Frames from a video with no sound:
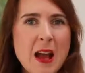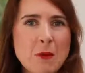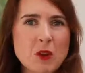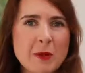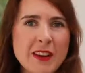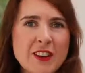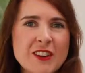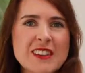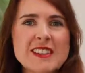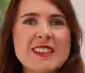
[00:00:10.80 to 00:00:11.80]
Hi Bold
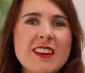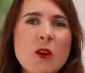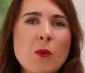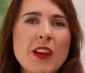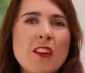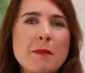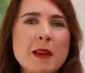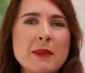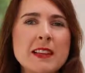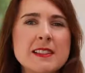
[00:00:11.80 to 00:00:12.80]
Bakers! We have
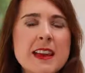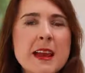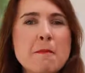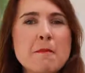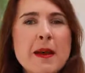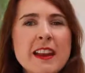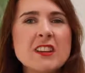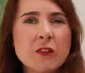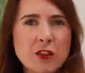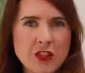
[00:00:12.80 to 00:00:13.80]
made pizza in
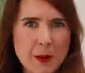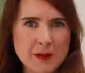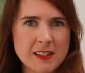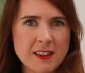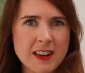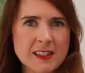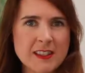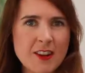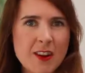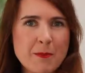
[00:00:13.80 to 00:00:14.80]
many different shapes and
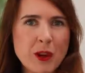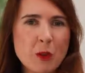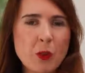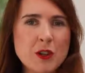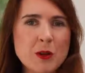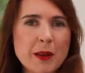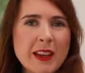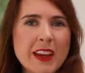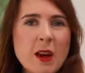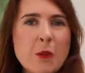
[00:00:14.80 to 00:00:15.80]
sizes here on Bigger Bolder
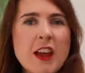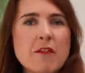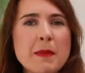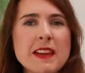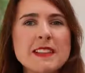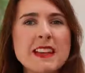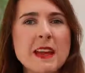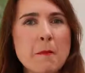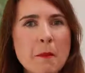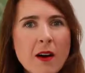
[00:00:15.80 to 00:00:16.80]
Baking. We have made it
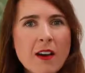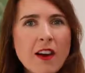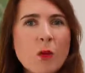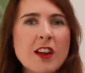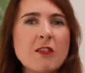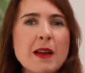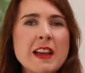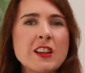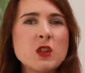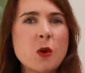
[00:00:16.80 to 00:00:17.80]
in a mug, we have
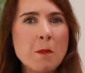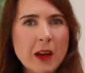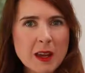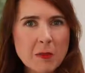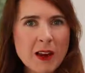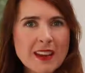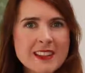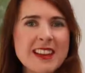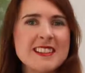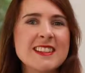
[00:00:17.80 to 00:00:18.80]
made it into a monkey
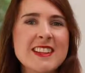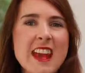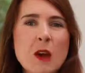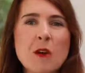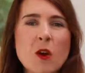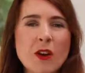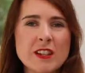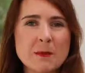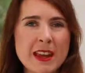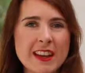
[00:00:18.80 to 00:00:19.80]
bread, and today we are
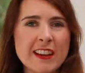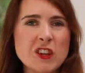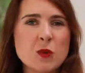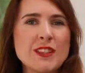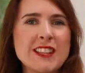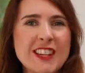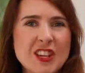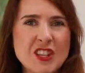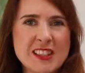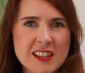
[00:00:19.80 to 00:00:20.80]
going to make it into a
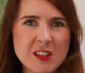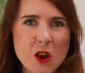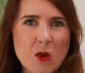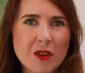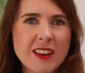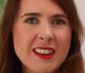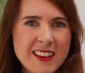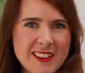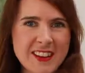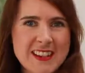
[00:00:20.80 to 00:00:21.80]
delicious scone.
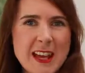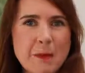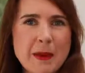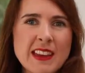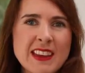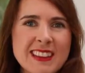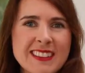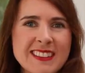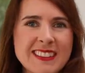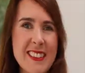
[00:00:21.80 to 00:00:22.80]
So let's get baking.